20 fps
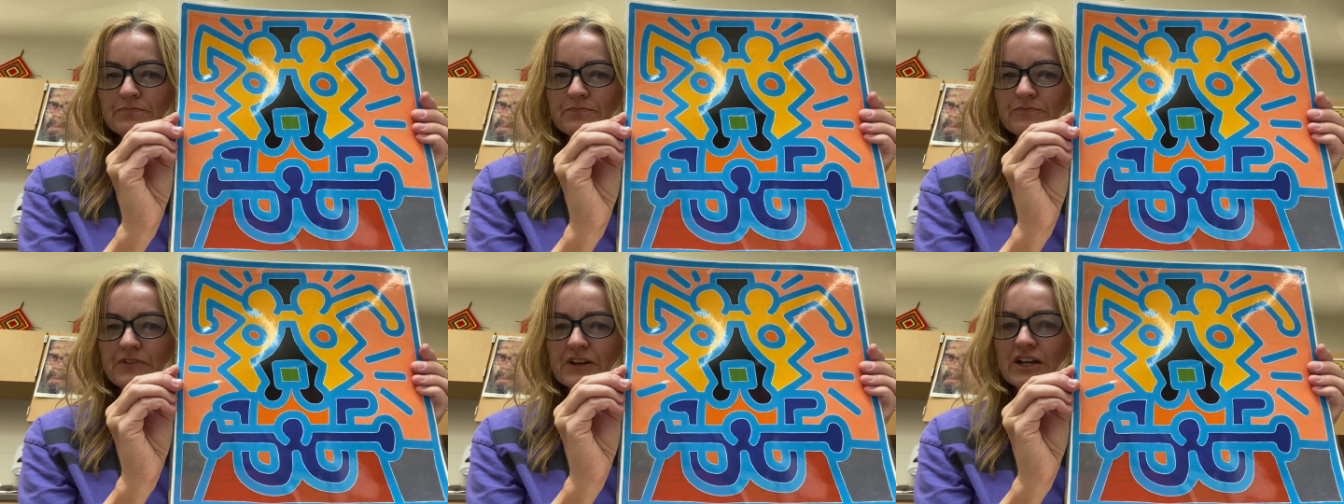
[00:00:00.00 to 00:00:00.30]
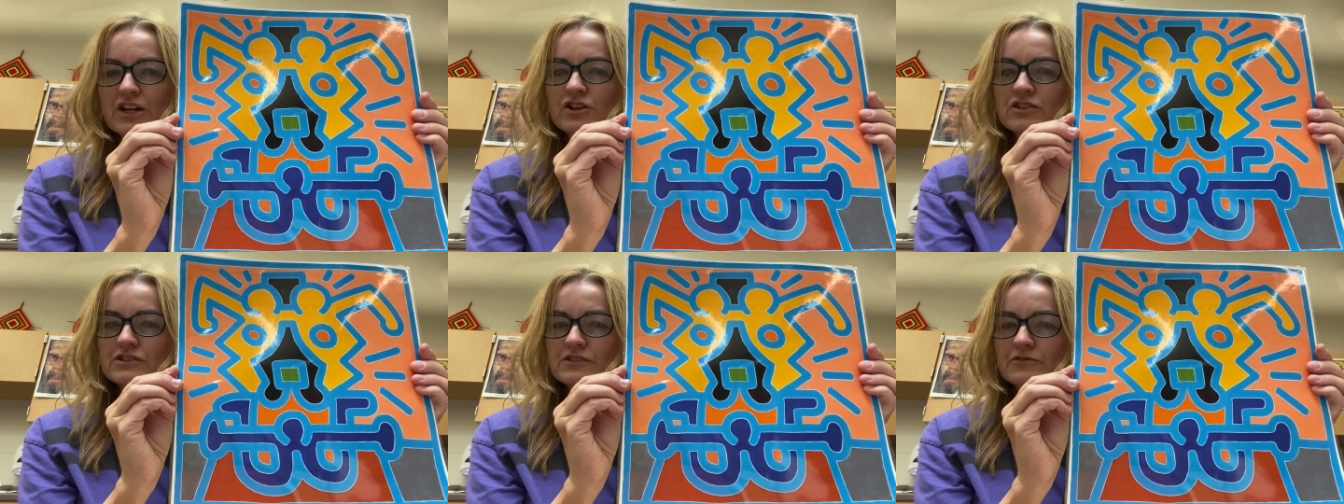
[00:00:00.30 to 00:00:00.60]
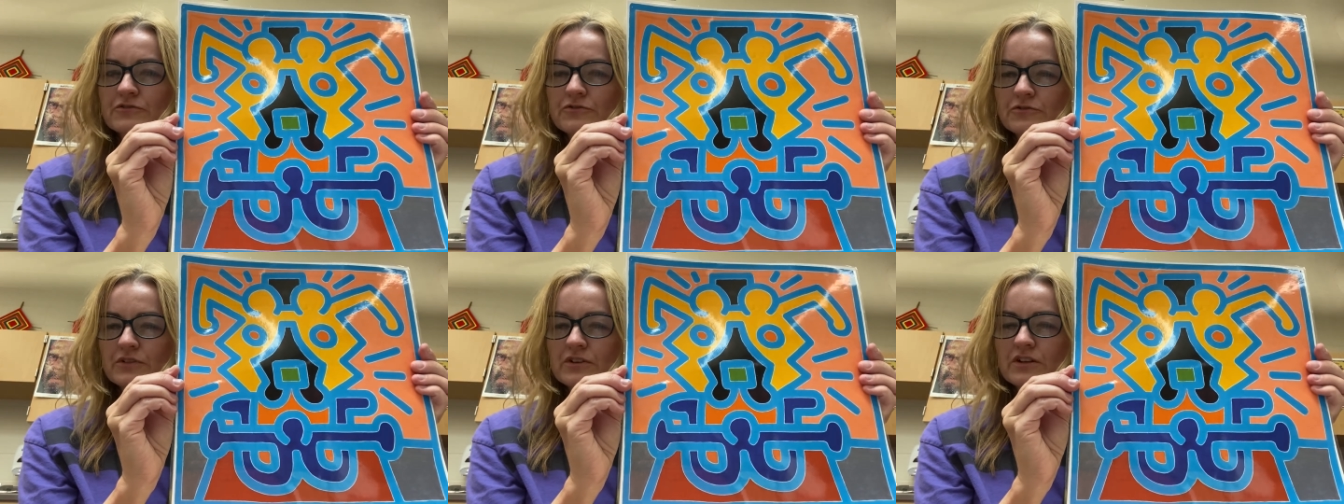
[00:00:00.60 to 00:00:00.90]
figures of,
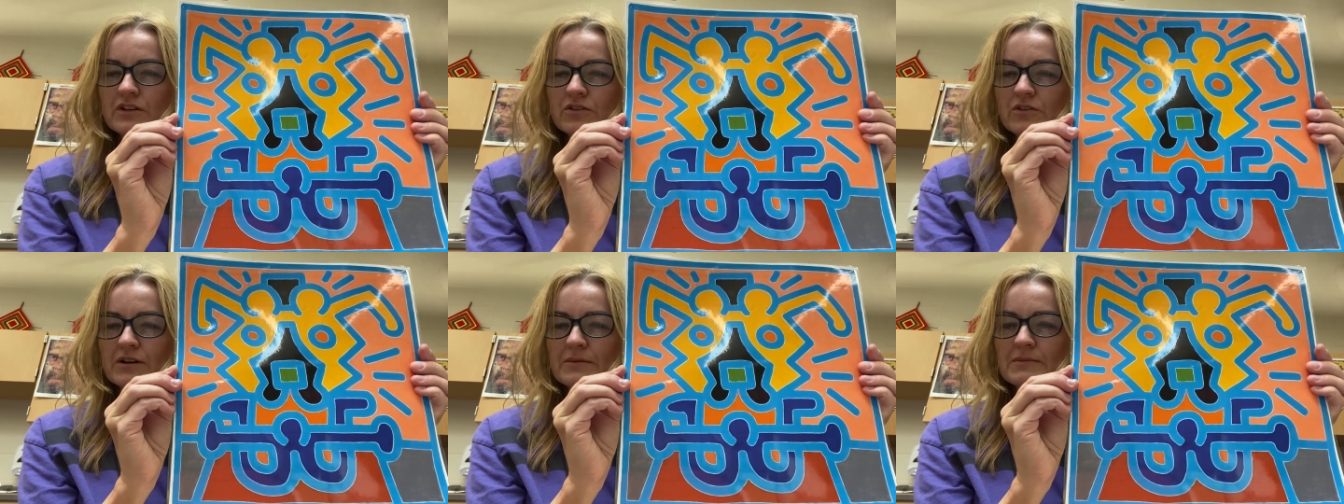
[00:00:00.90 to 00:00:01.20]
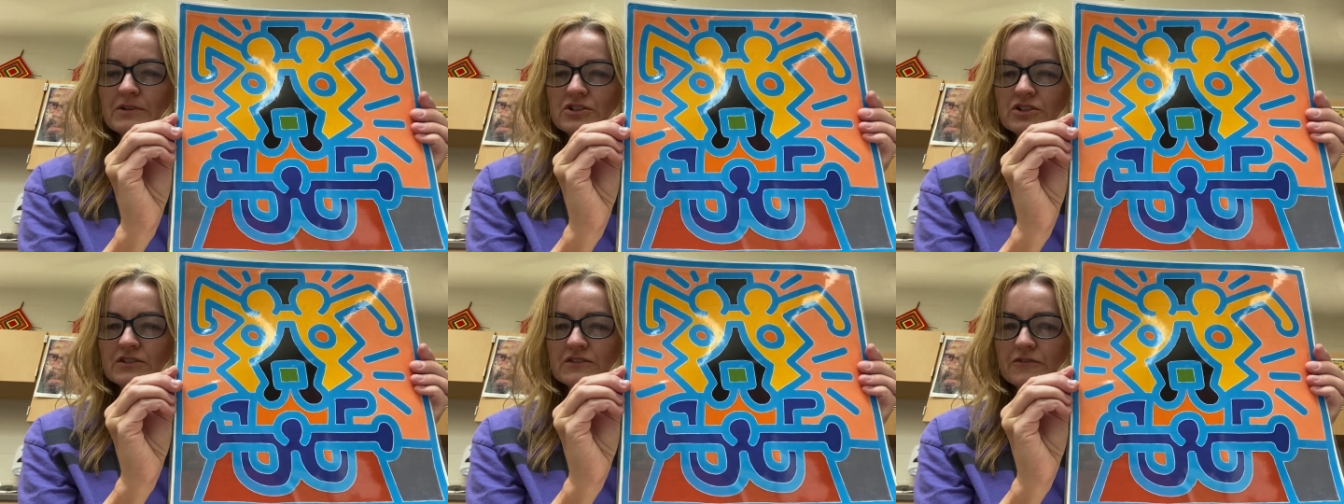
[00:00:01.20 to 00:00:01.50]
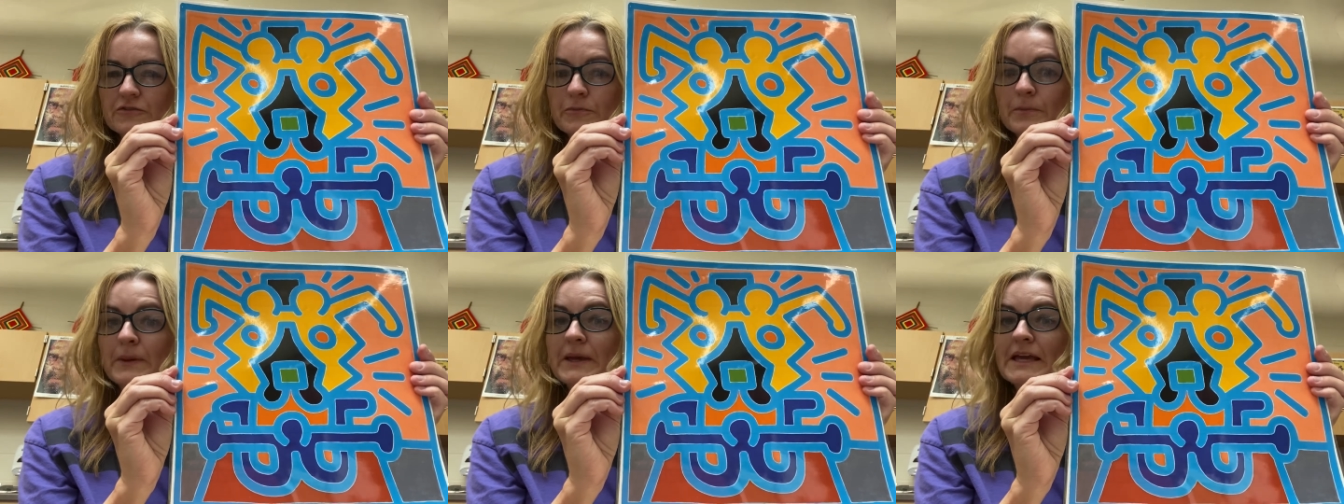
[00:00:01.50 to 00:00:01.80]
you know, images of
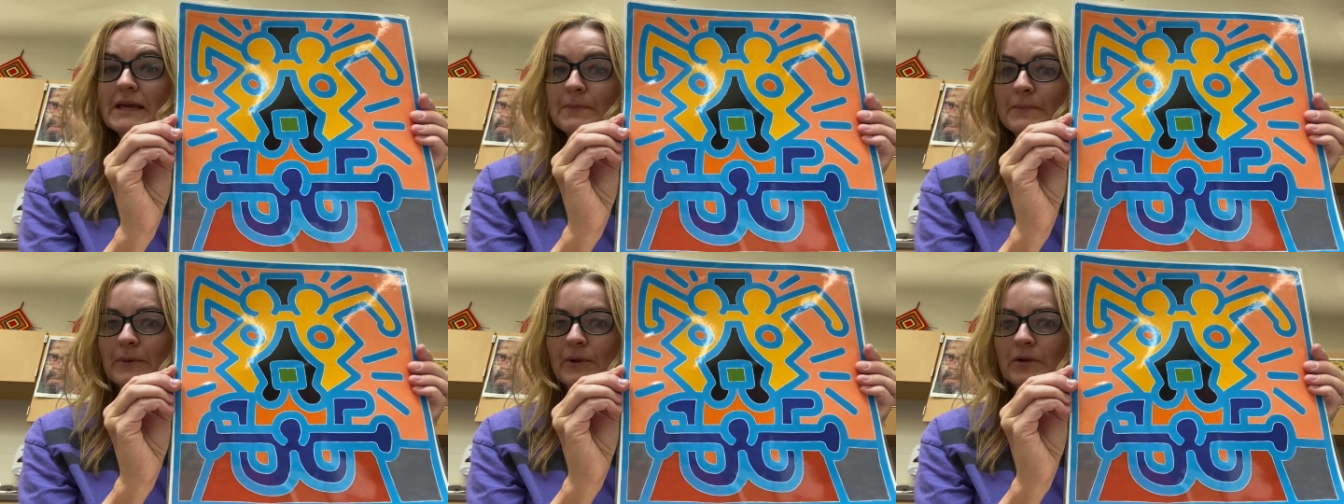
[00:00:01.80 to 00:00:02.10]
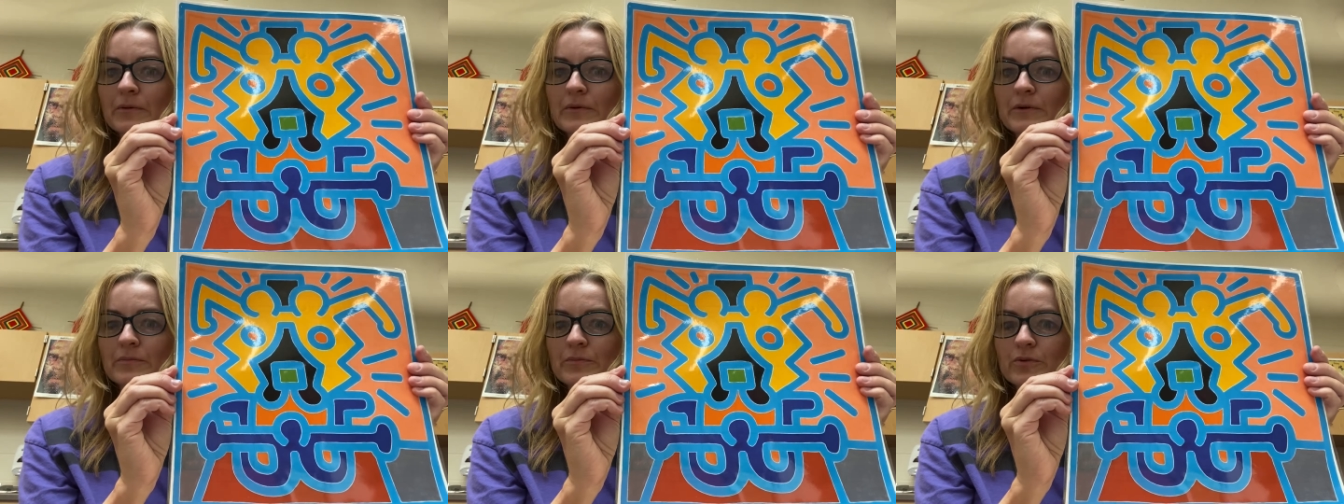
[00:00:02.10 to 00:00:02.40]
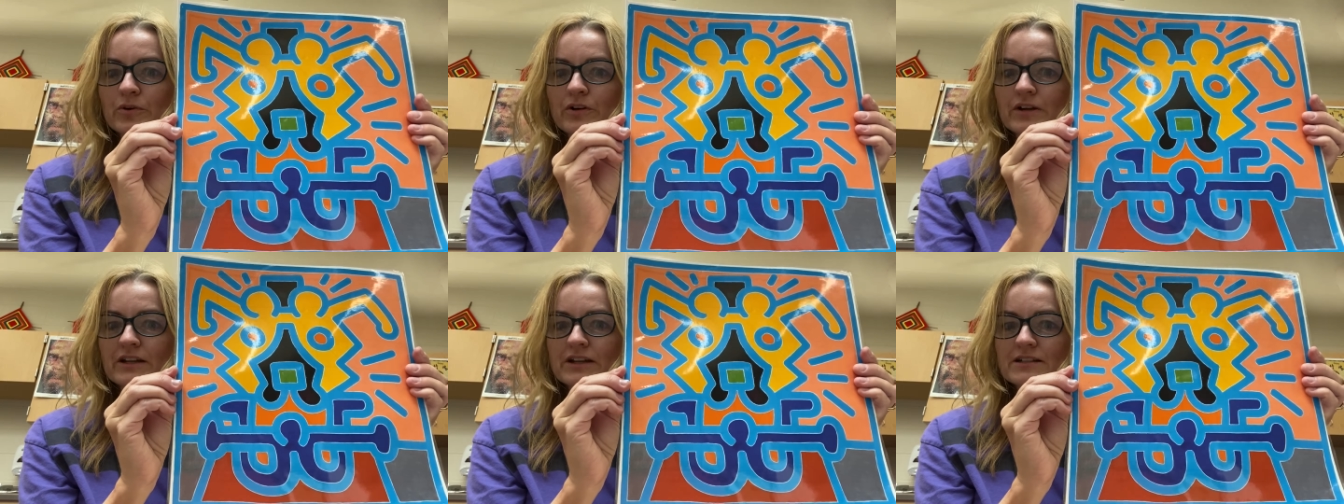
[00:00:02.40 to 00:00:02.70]
people, but
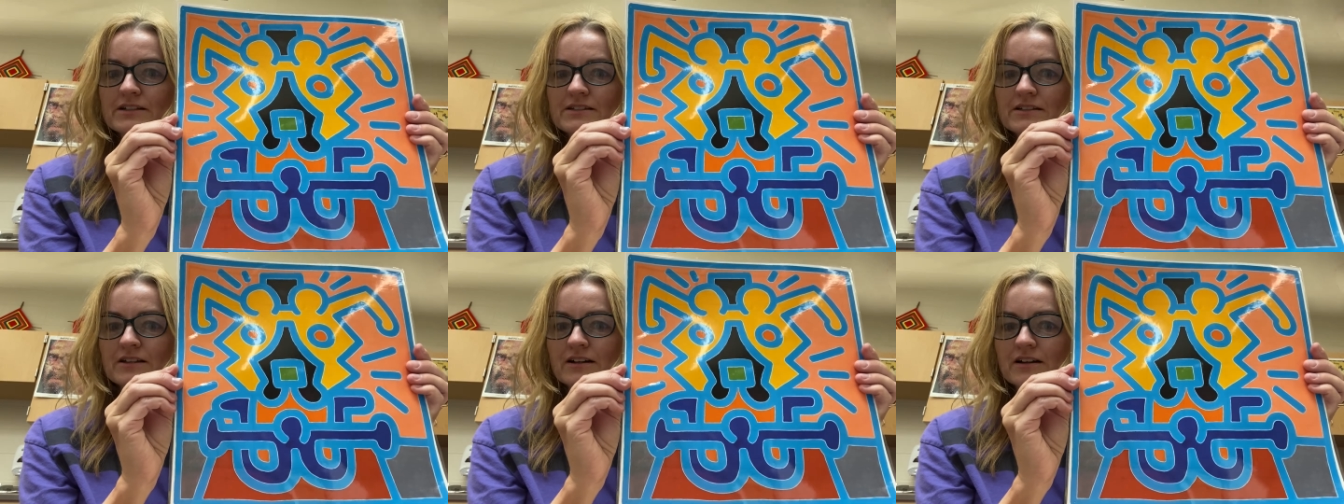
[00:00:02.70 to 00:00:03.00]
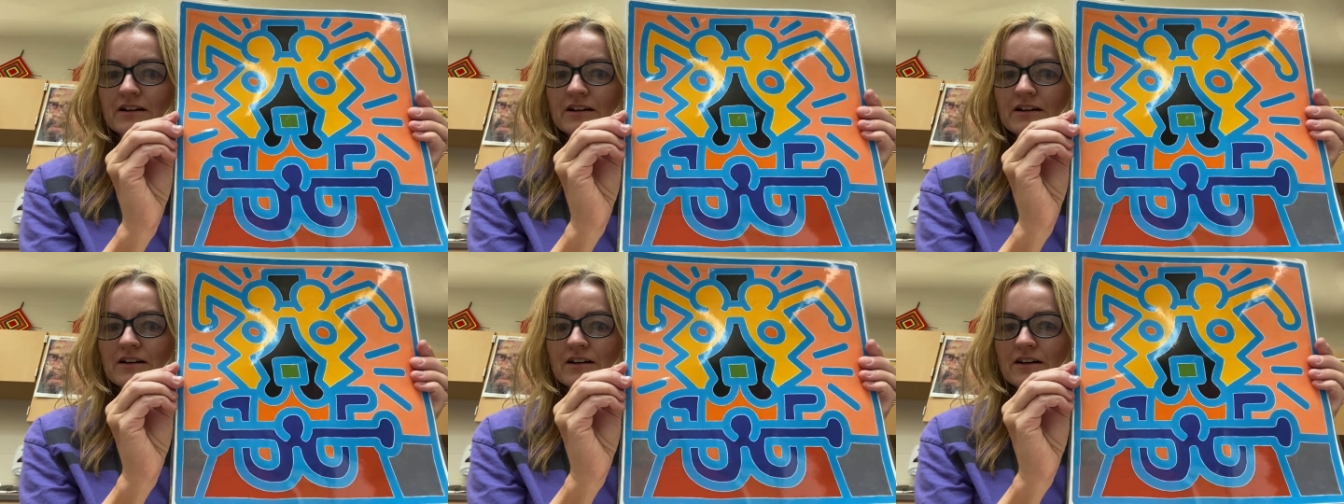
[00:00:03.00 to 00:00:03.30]
put into